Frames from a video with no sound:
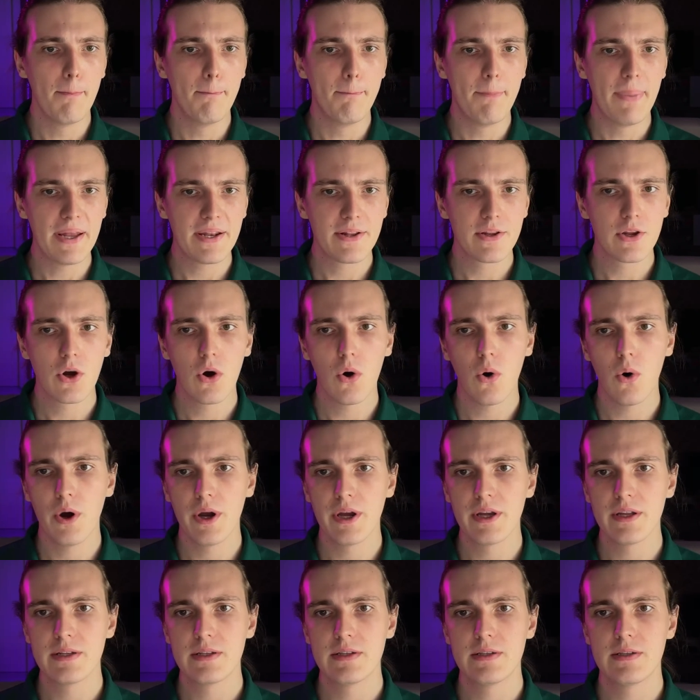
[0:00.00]

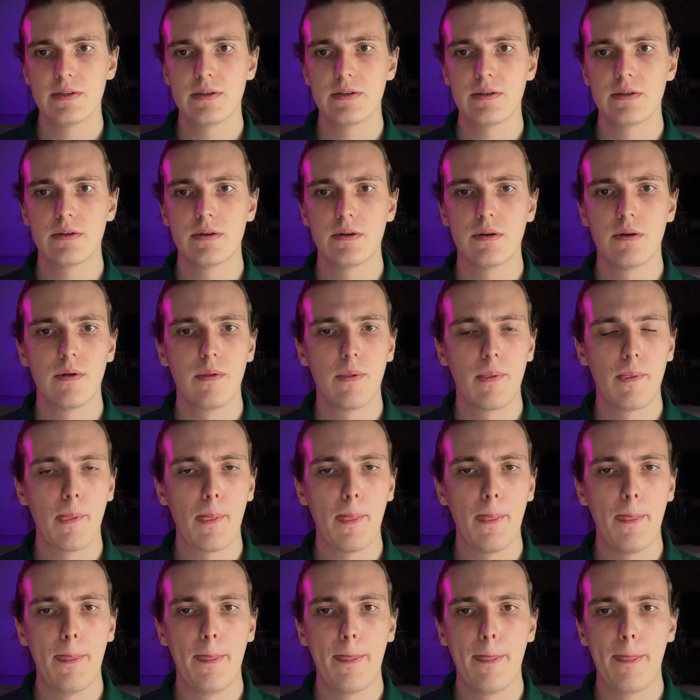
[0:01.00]
Bitcoin's
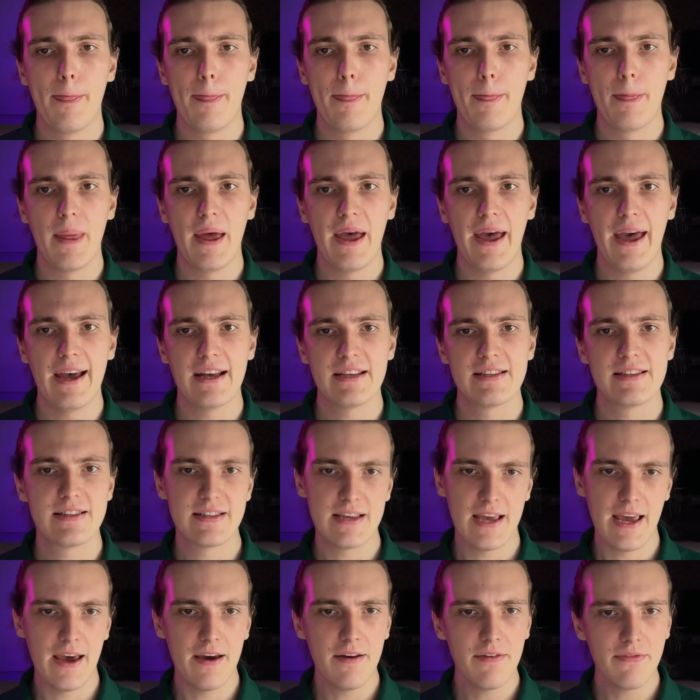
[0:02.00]

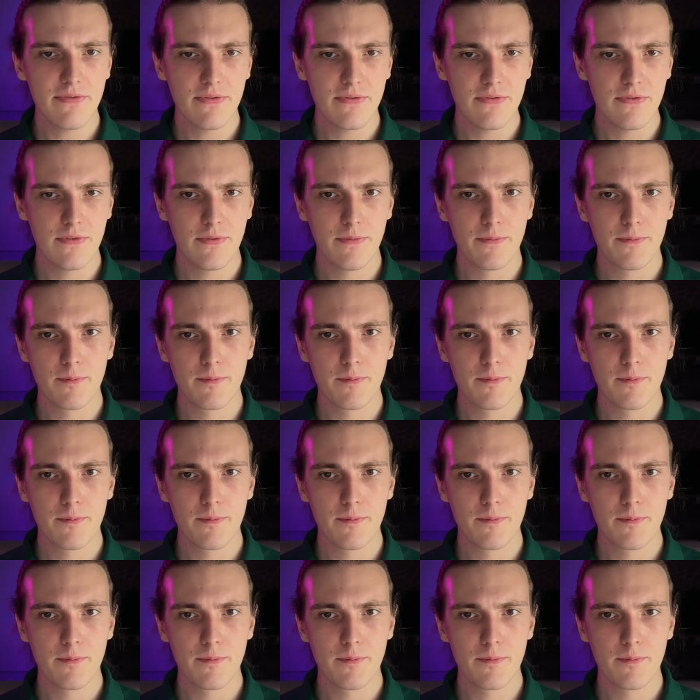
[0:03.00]
SF